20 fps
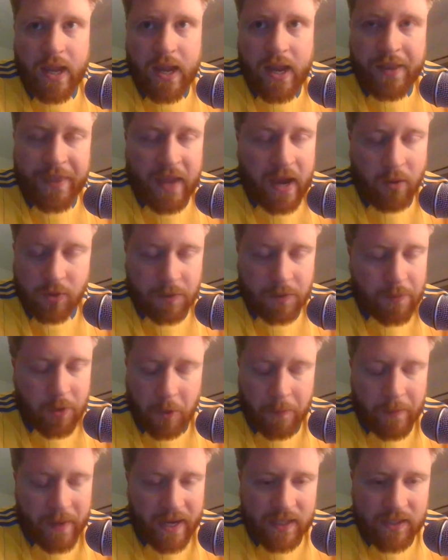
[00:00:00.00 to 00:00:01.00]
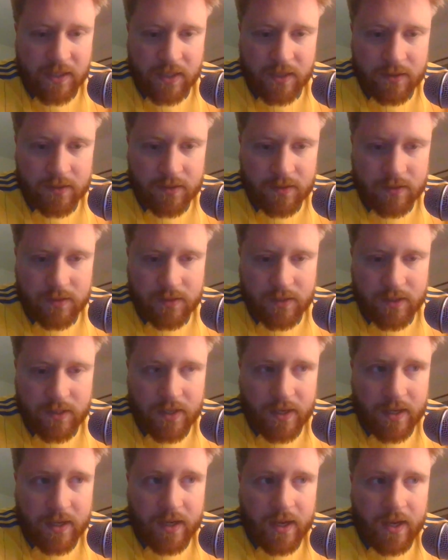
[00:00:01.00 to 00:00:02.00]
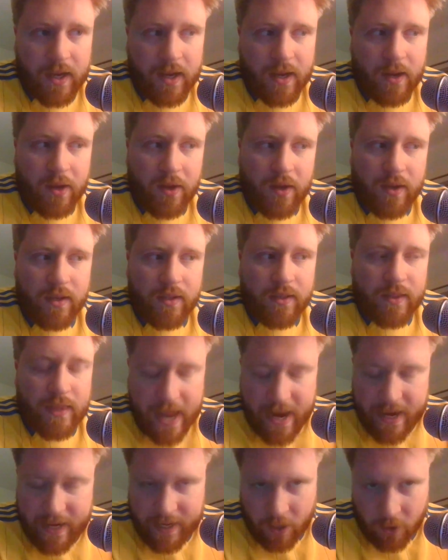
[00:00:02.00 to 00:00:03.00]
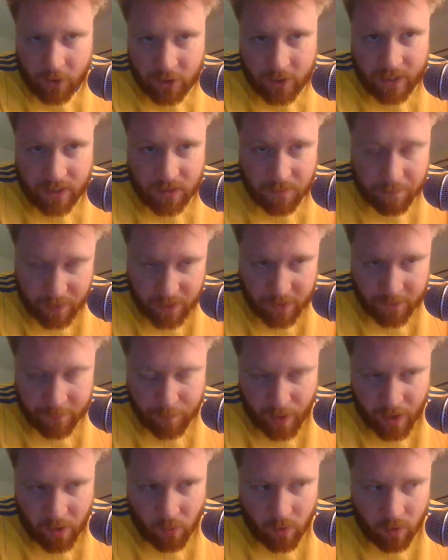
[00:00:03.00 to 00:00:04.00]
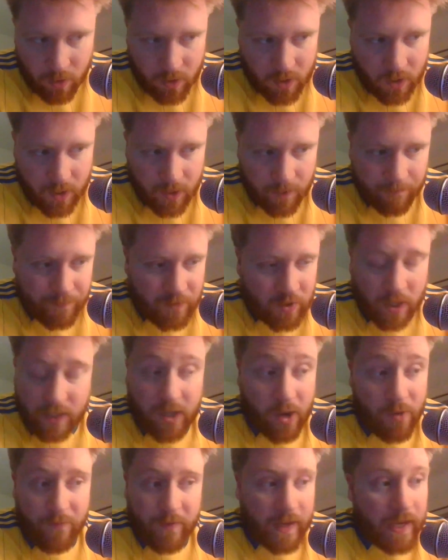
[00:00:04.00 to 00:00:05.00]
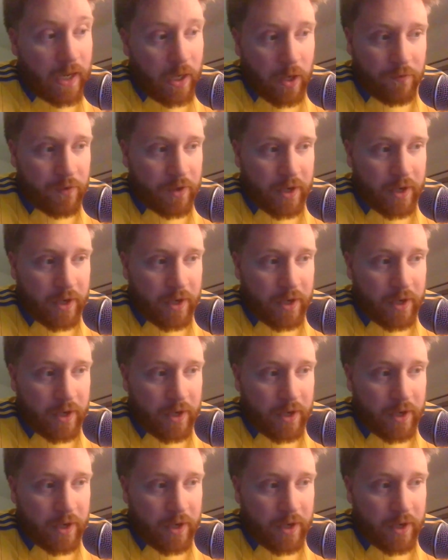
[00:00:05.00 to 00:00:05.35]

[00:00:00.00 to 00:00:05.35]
That was a poor pass. Then he also gets burned by Walker. So I don't think he covered